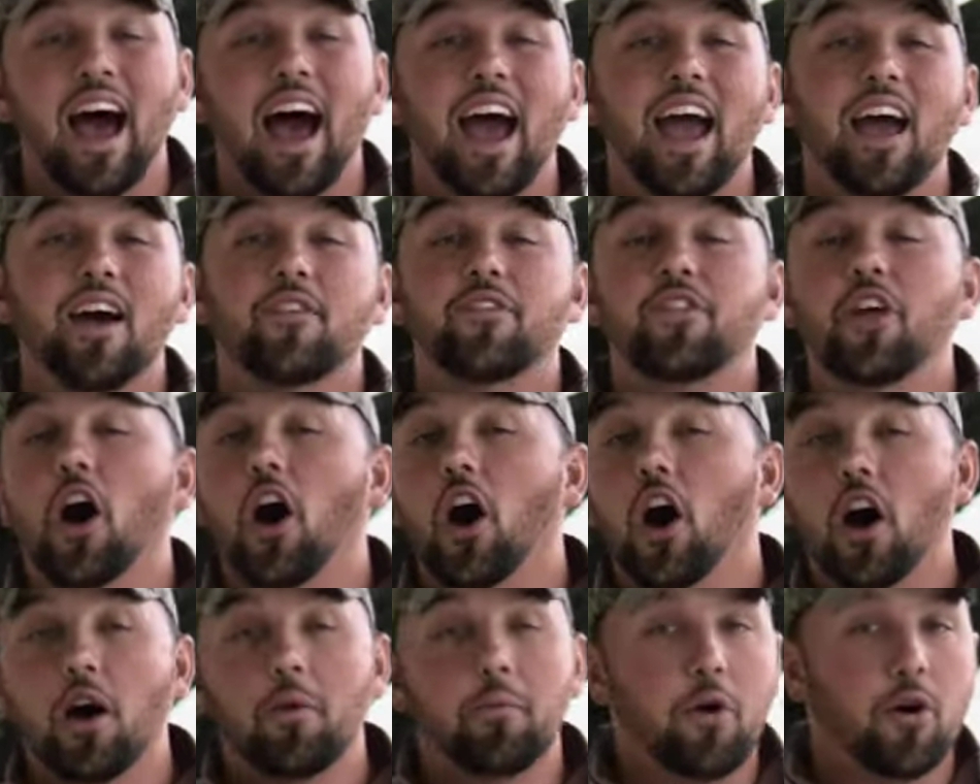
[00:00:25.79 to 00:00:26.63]
I have the
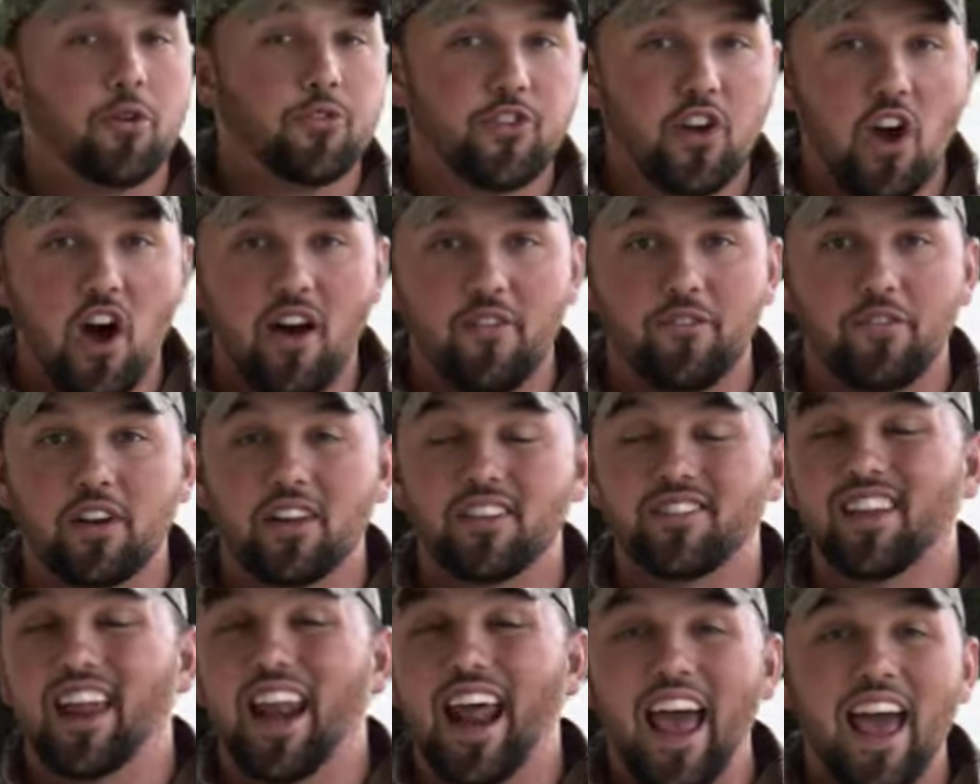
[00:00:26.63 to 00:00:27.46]
utmost
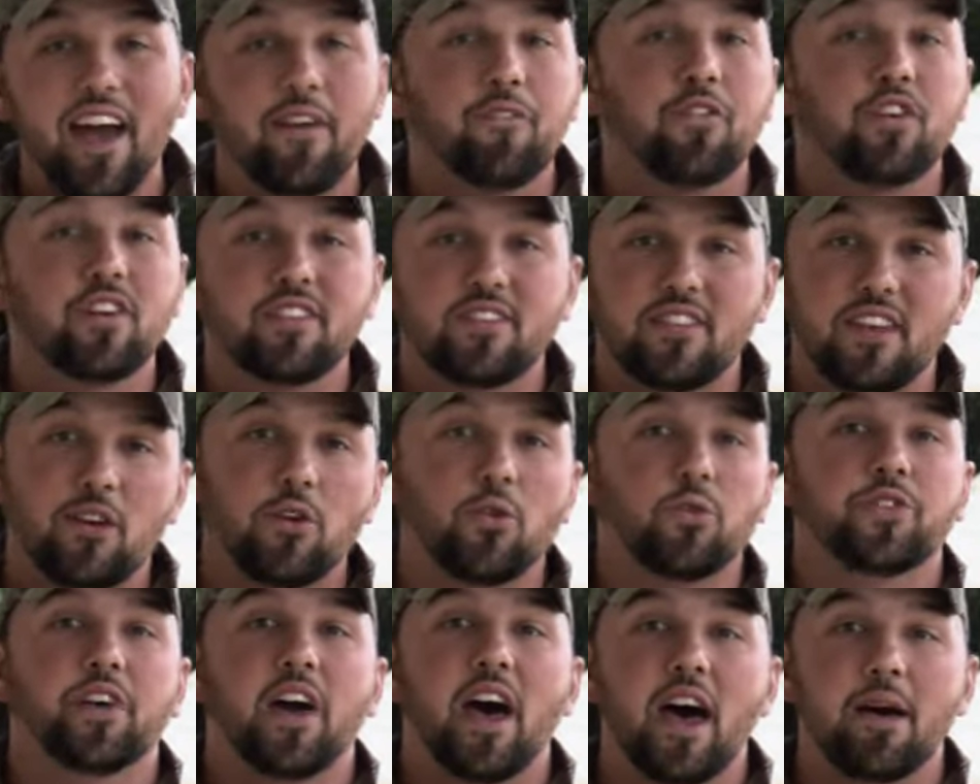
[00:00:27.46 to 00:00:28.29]
confidence that every
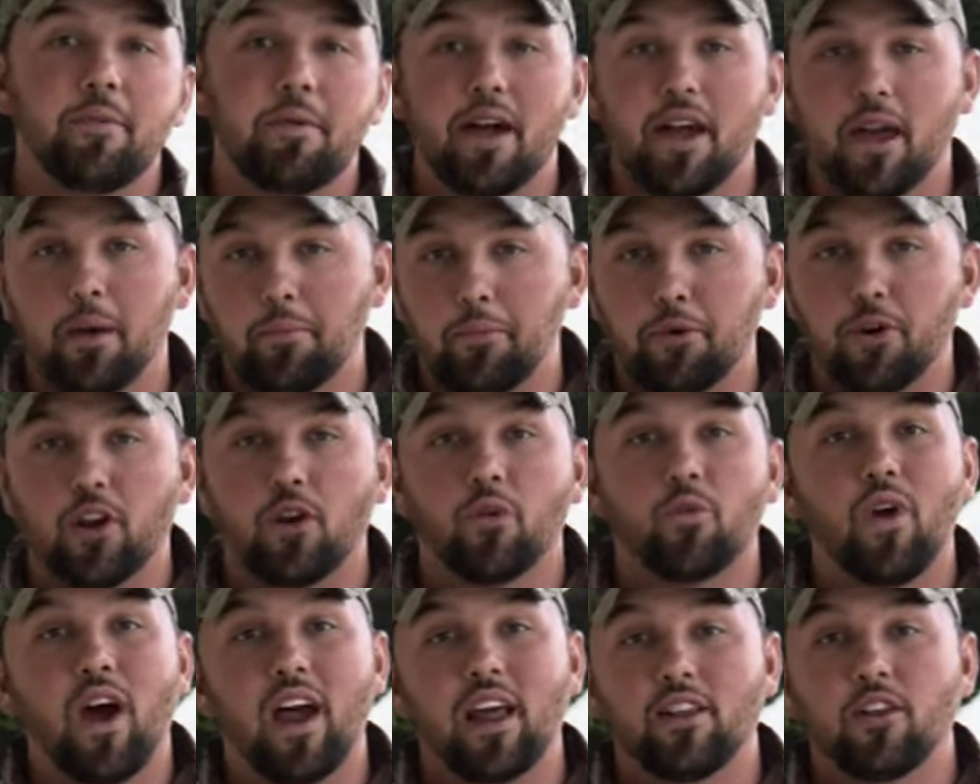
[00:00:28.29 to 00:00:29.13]
single time I can put it
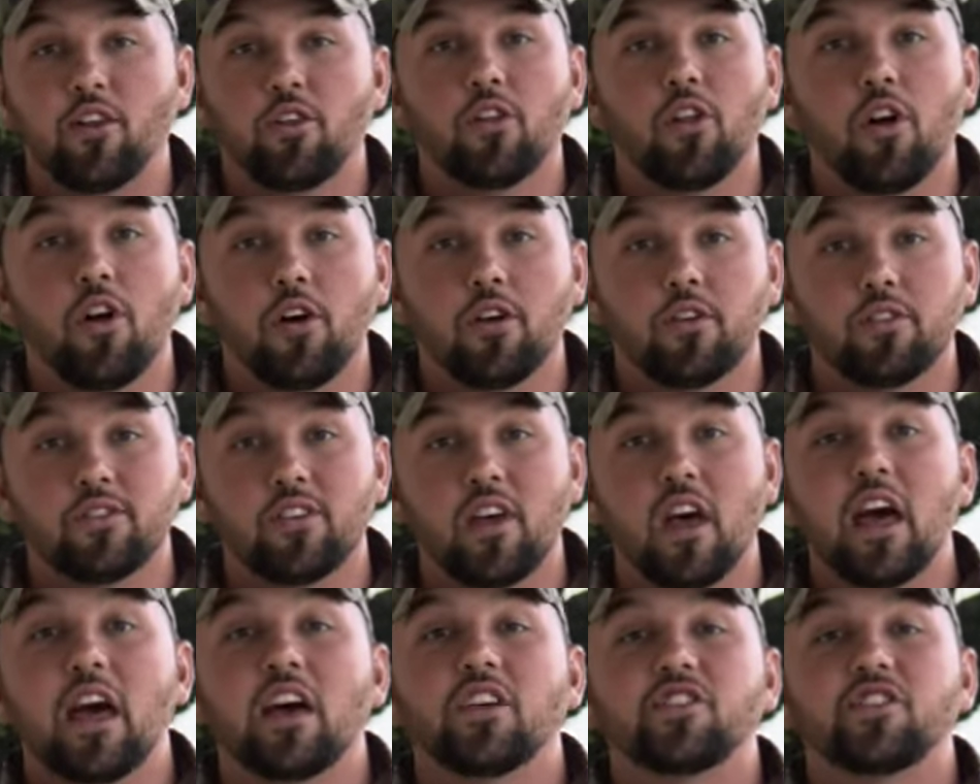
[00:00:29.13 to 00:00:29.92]
right in their lungs.